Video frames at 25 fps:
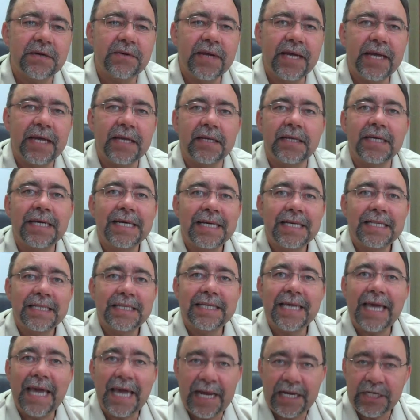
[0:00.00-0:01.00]
in,
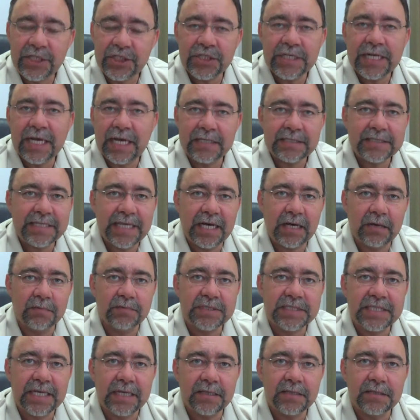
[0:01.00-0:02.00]
the agent has to help
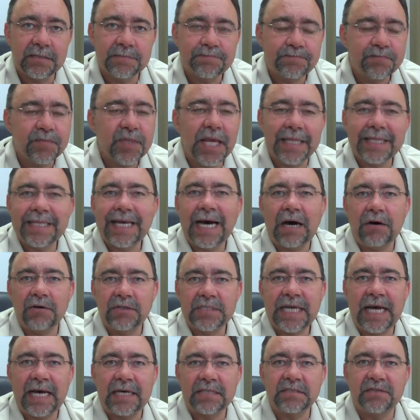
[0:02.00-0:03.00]
sell it, and the
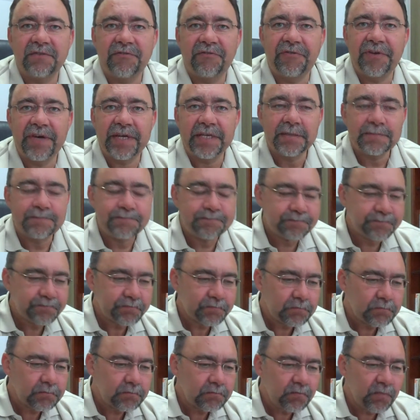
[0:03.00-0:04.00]
house has to fit.
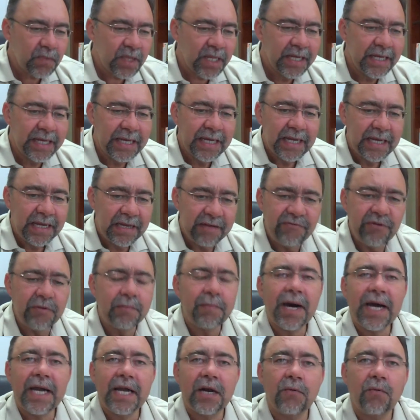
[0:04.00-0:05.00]
If a
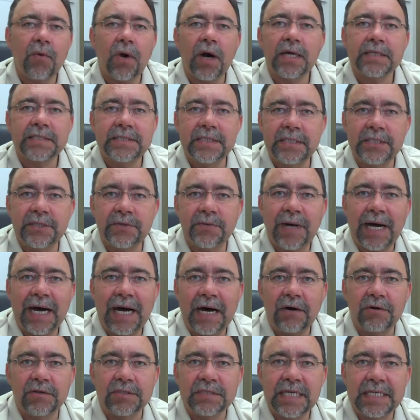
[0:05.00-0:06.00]
buyer walks into a
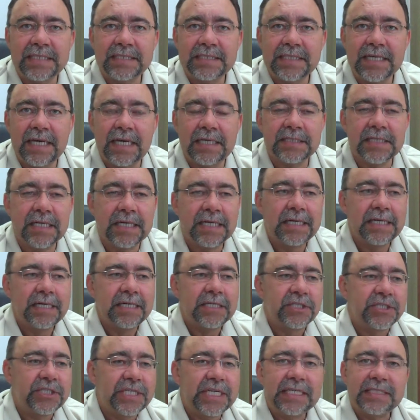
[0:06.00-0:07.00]
house and says,
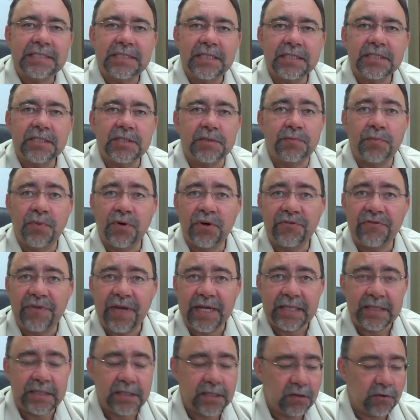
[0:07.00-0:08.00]
geez, this is
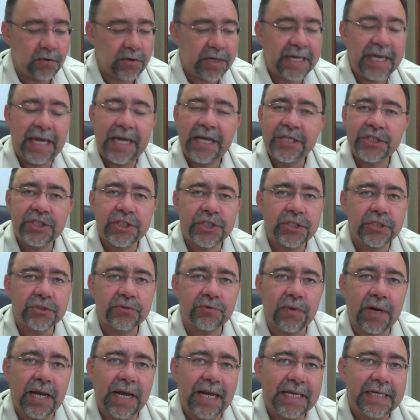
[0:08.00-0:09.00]
perfect, the location is
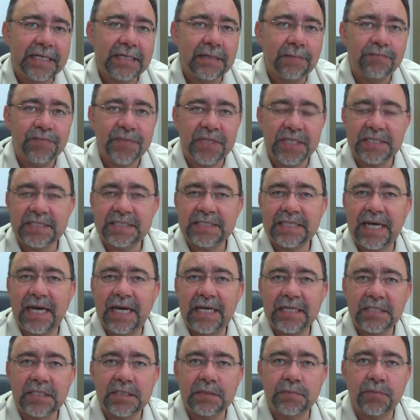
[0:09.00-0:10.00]
right, the
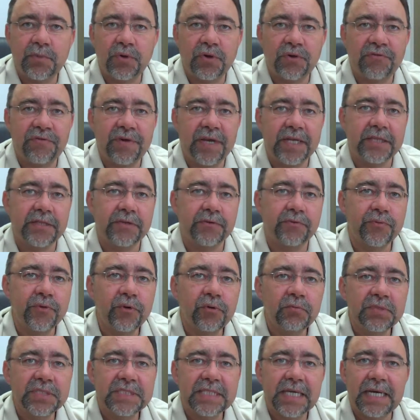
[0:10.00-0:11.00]
size is perfect, the
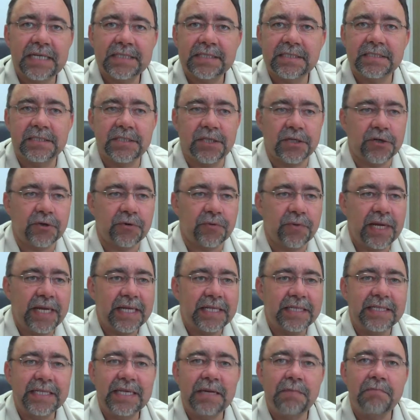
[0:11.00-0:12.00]
room sizes are
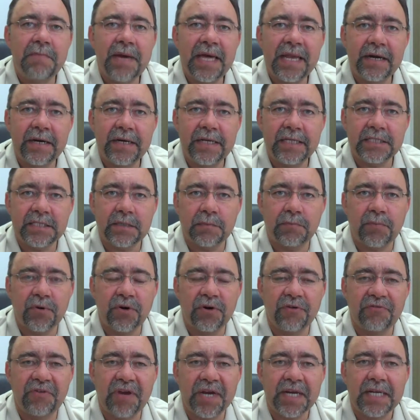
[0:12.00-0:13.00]
great, the amenities are
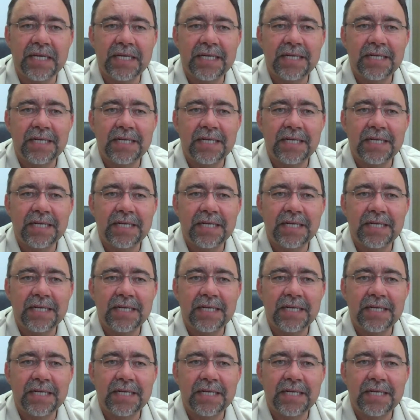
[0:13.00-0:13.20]
perfect,